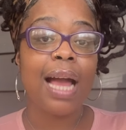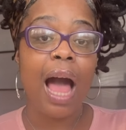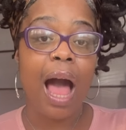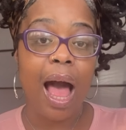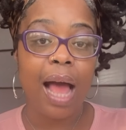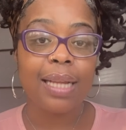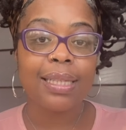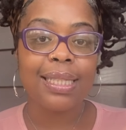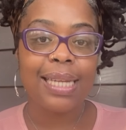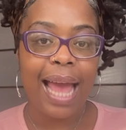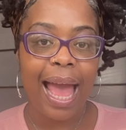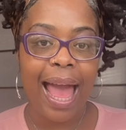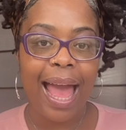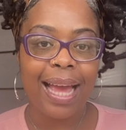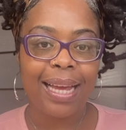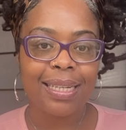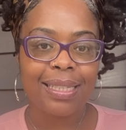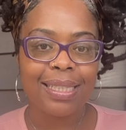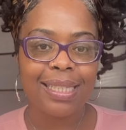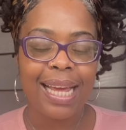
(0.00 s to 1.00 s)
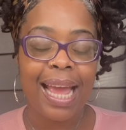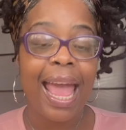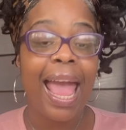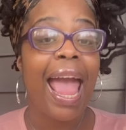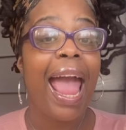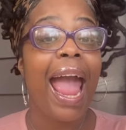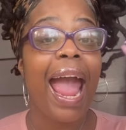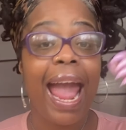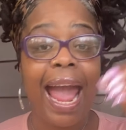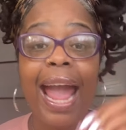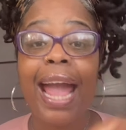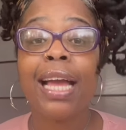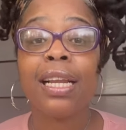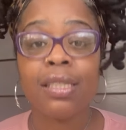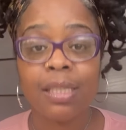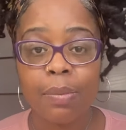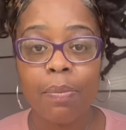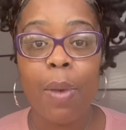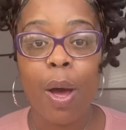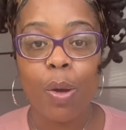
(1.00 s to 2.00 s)
contact
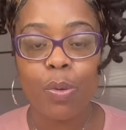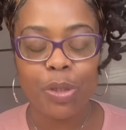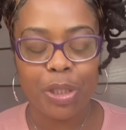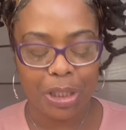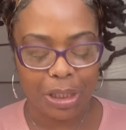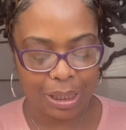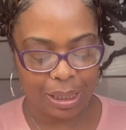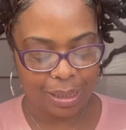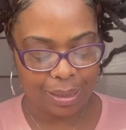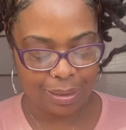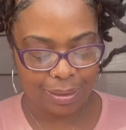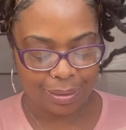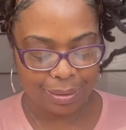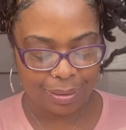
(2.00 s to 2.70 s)
and motion